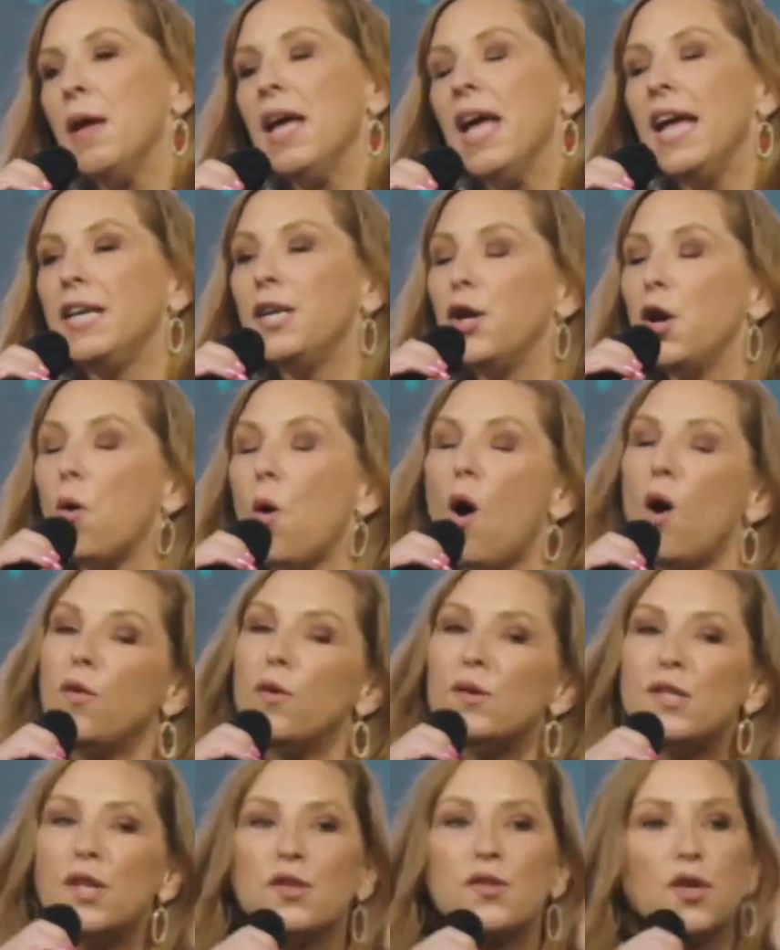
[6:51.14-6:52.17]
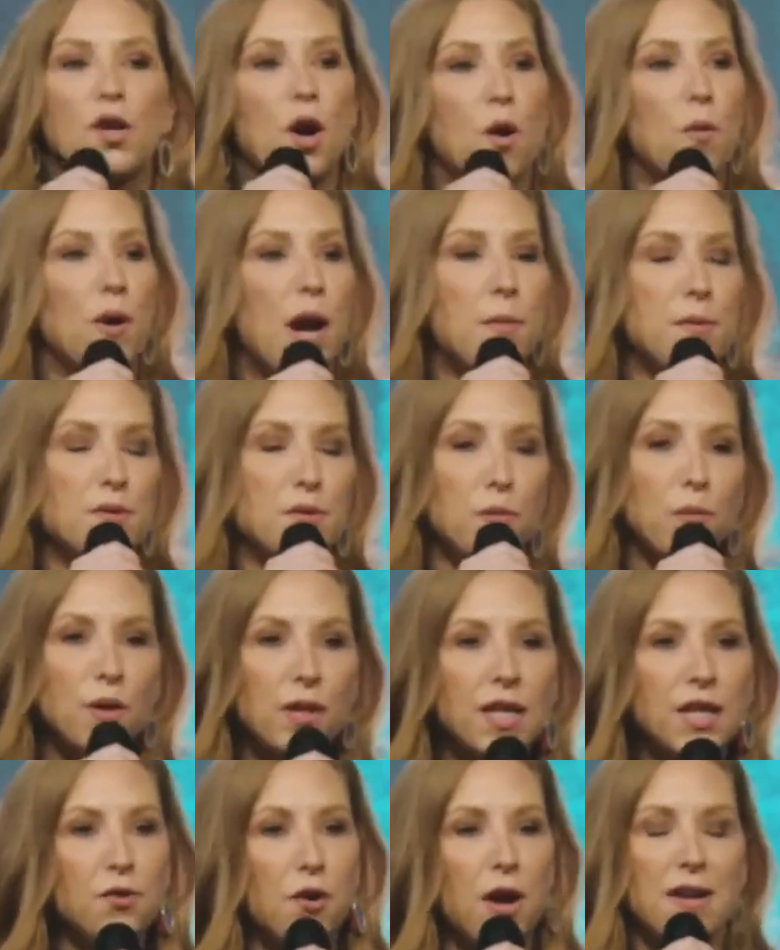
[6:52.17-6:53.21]
And you know, all those years ago when I was
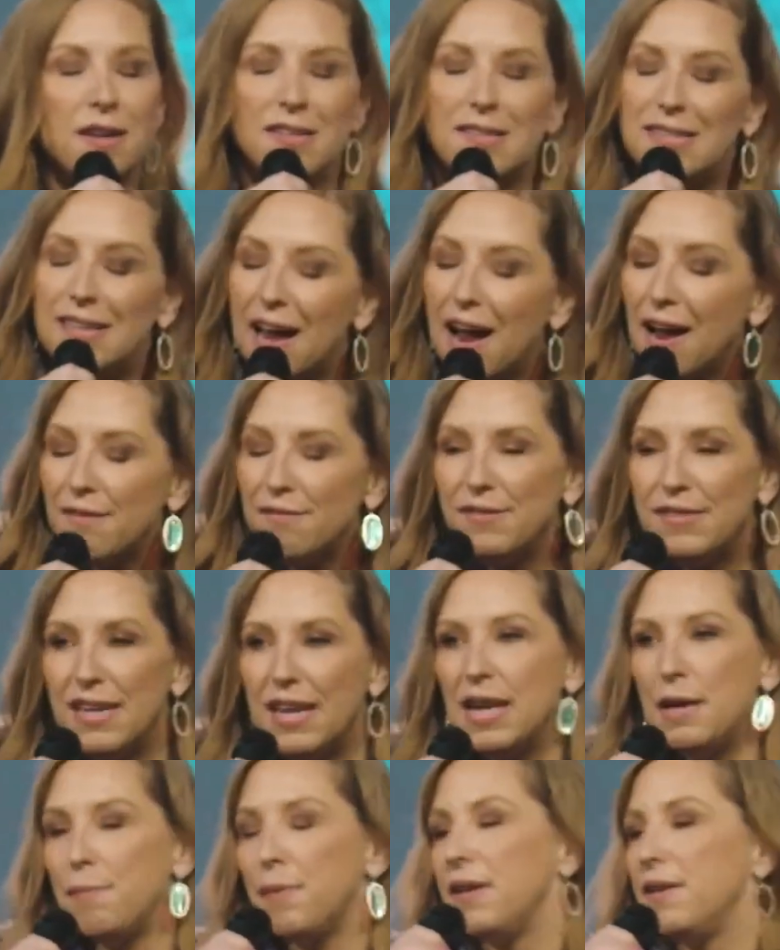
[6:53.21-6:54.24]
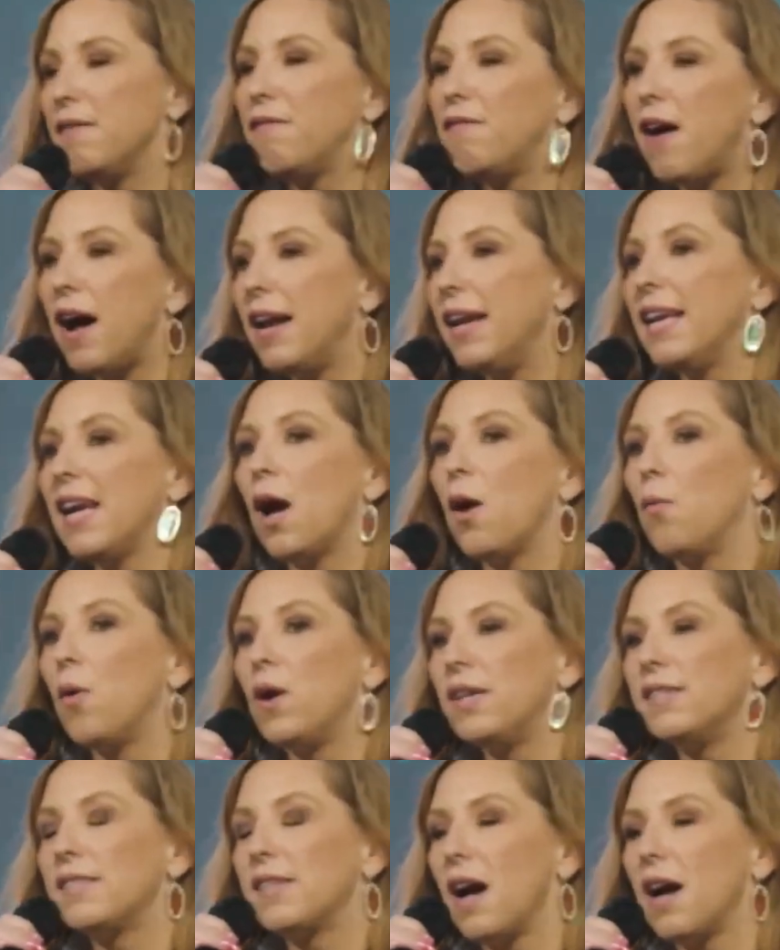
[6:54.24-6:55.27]
really trying to dive deep into finding out
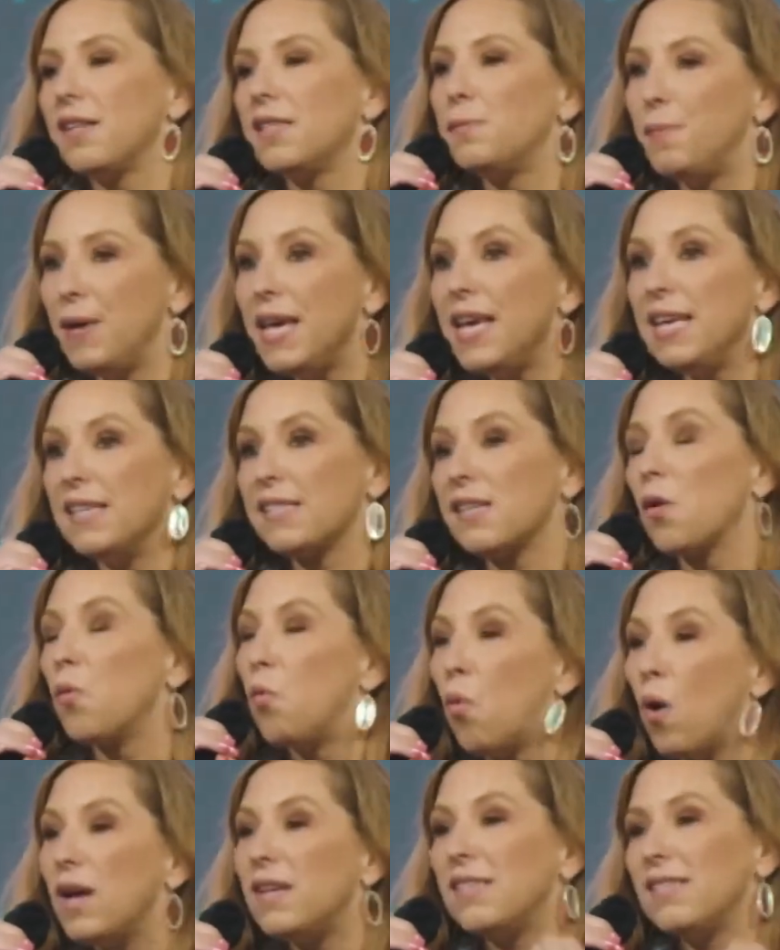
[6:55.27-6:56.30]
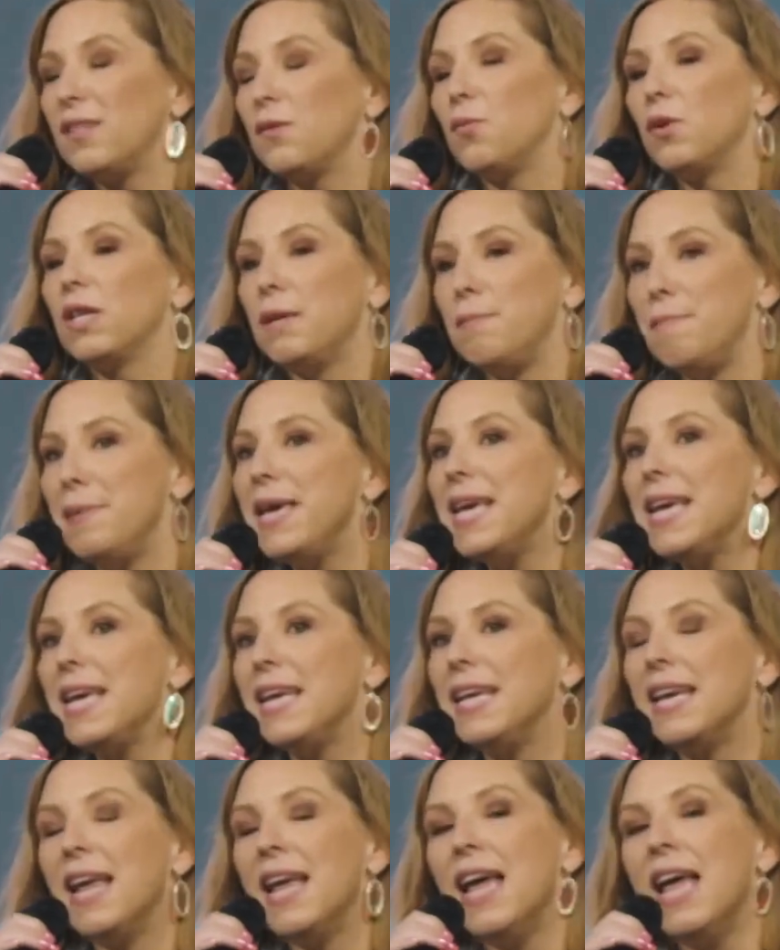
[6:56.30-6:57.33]
what is God's peace, like what does it really
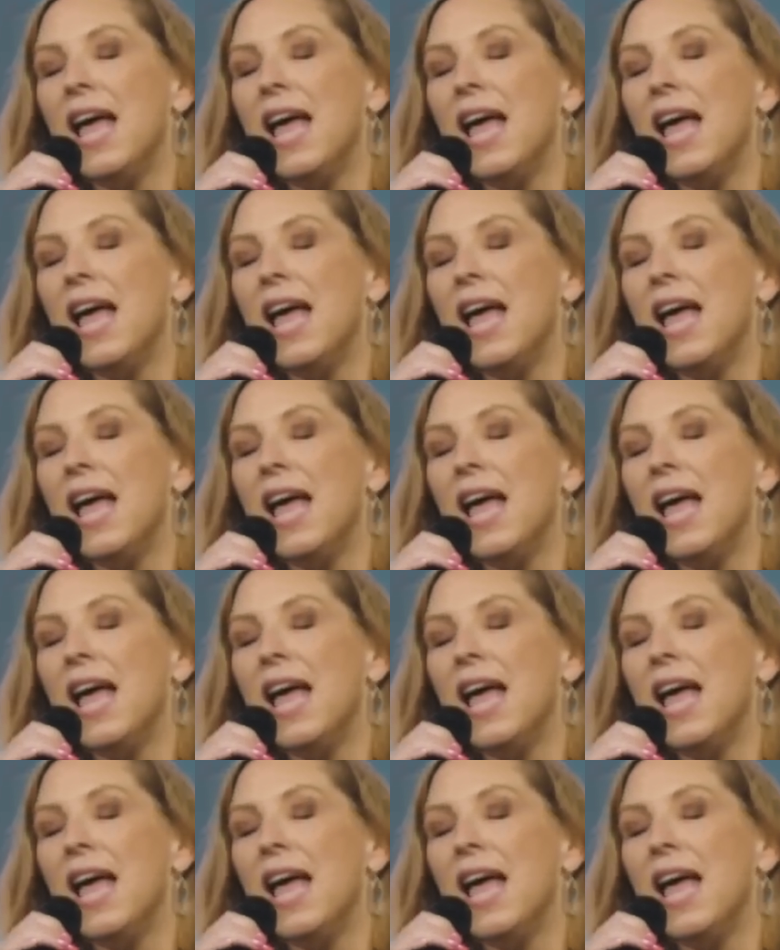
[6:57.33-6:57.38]
mean?